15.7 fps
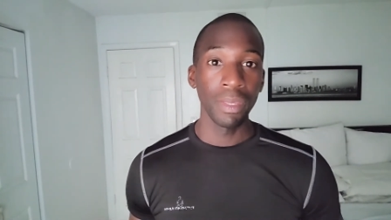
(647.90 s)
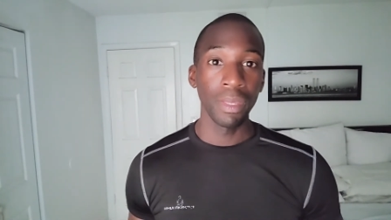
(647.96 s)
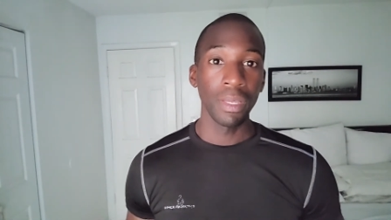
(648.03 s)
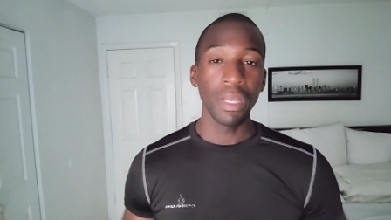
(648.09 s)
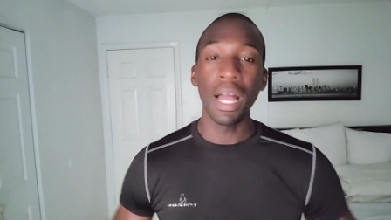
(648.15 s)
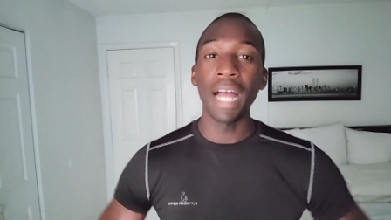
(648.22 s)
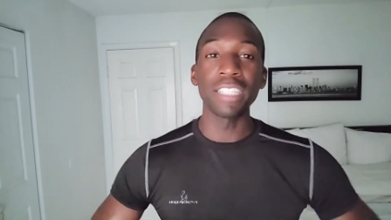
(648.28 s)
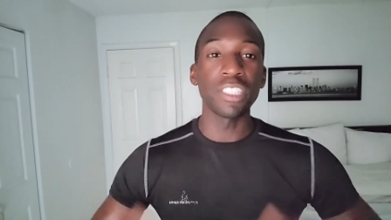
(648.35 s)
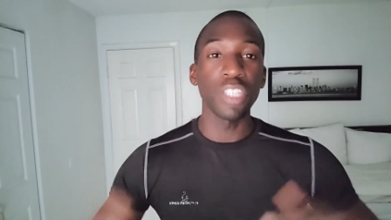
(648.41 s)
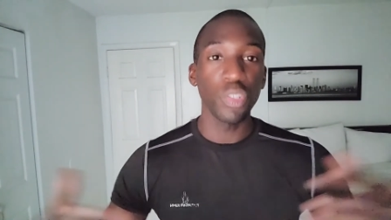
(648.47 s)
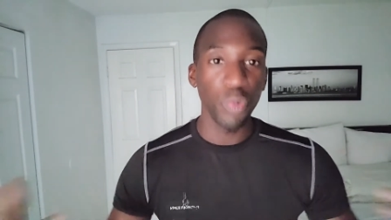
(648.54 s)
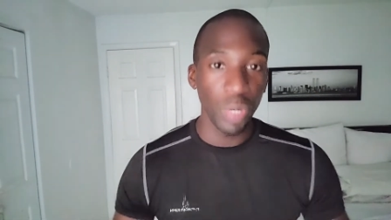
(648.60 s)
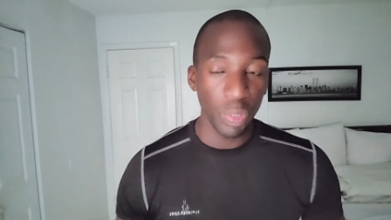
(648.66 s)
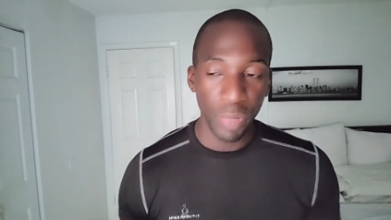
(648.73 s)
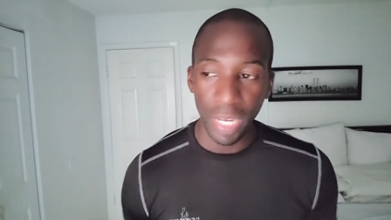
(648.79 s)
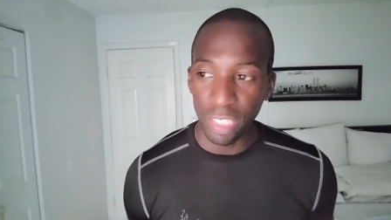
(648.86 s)
content
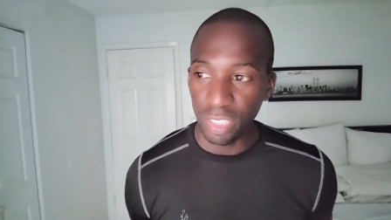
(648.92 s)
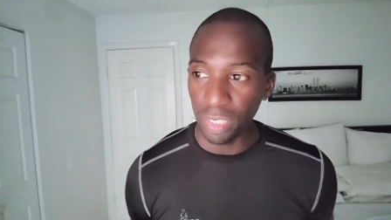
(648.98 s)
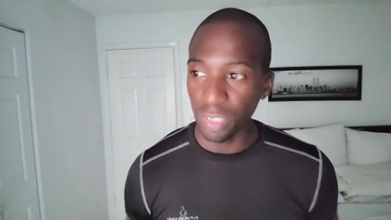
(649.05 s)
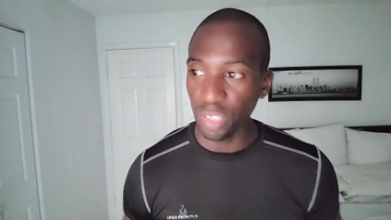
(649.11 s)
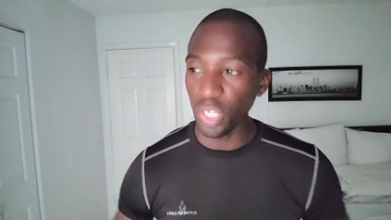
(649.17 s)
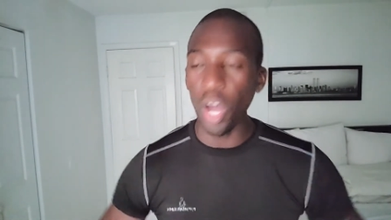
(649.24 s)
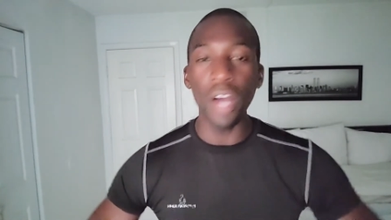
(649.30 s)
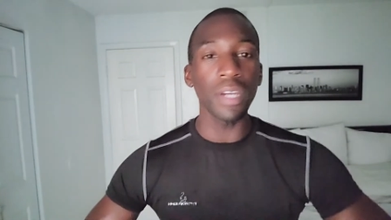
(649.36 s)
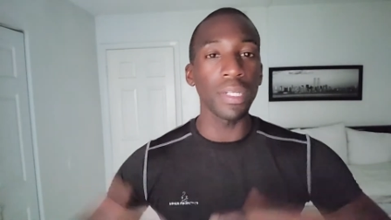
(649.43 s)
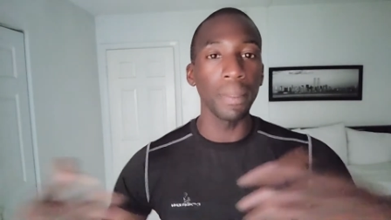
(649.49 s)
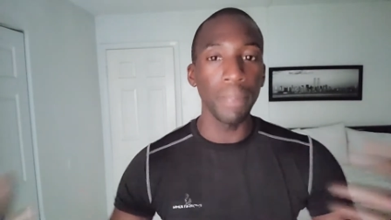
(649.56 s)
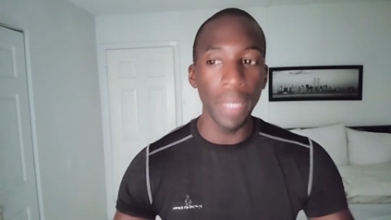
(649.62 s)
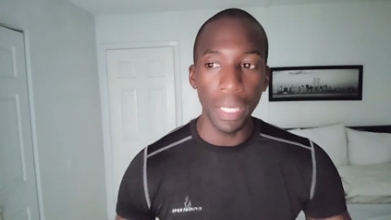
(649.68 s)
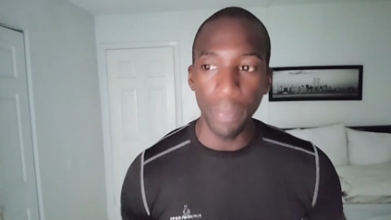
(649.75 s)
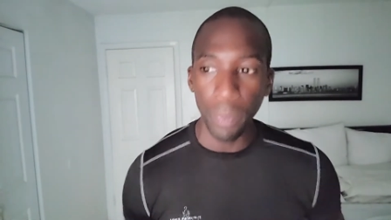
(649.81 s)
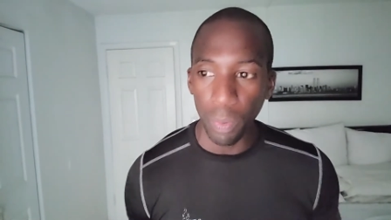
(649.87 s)
creation, talking to
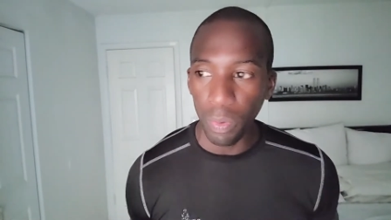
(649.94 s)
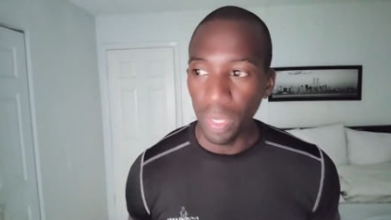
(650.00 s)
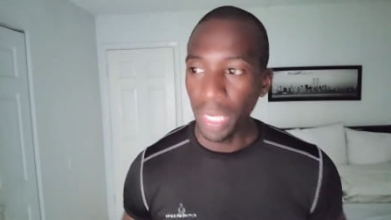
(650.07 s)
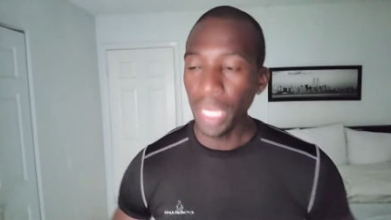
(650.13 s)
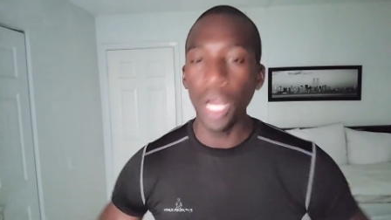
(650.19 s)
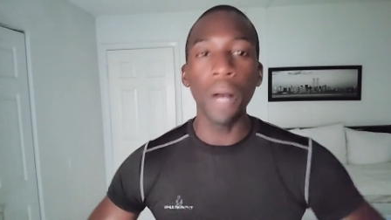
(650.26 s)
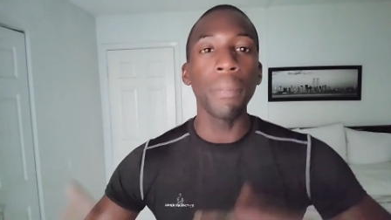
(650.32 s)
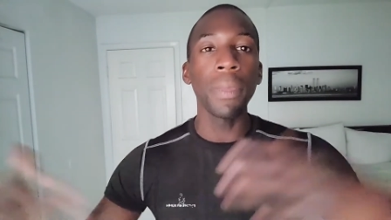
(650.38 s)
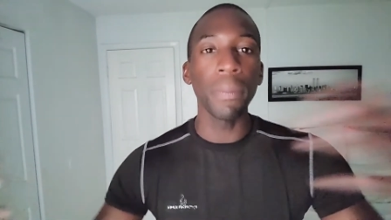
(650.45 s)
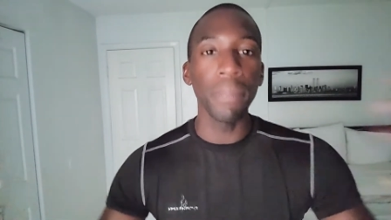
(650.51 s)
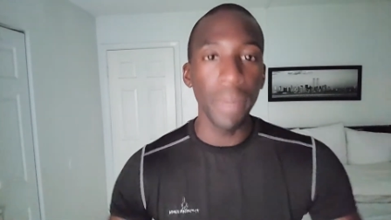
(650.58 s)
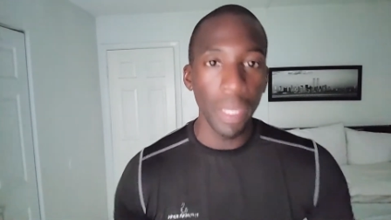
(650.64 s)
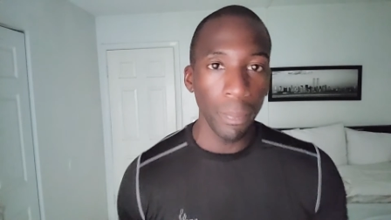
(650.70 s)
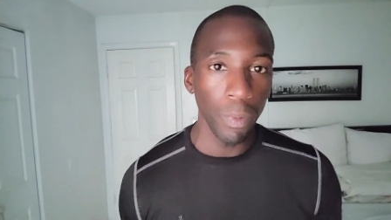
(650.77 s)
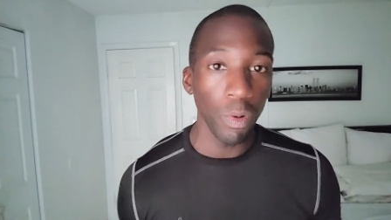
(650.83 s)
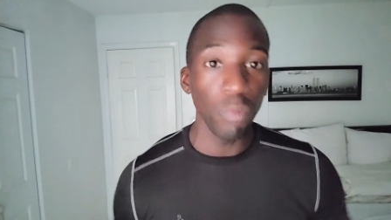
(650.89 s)
people, helping
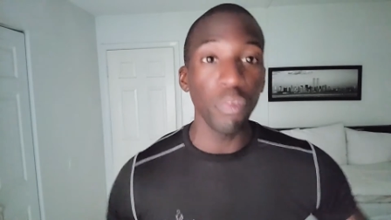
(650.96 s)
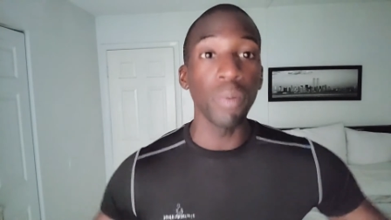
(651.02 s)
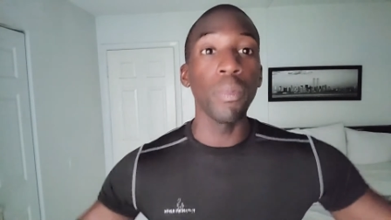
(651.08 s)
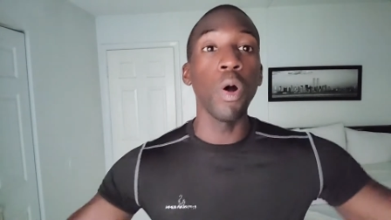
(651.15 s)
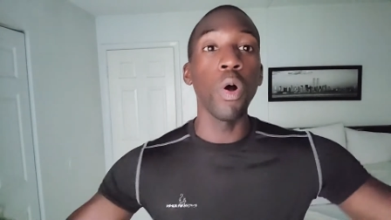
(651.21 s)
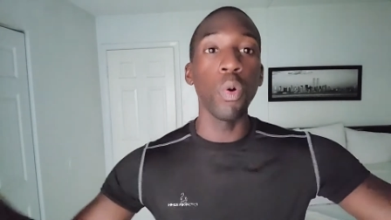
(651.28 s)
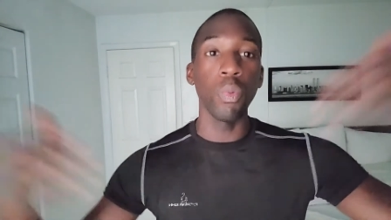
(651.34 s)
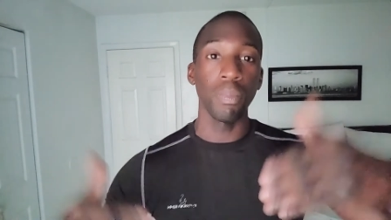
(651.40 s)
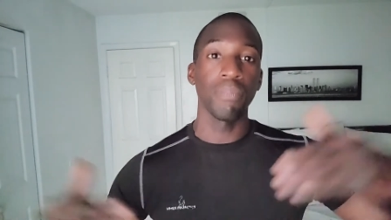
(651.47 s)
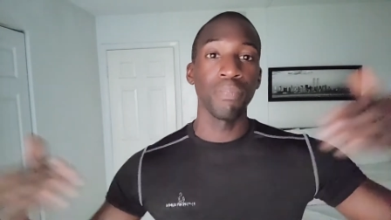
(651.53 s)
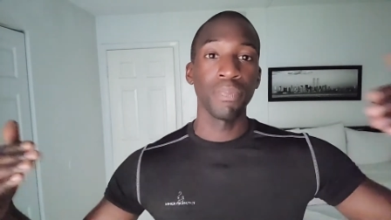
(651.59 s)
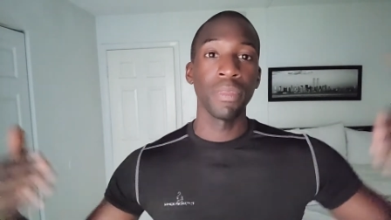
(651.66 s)
people from home.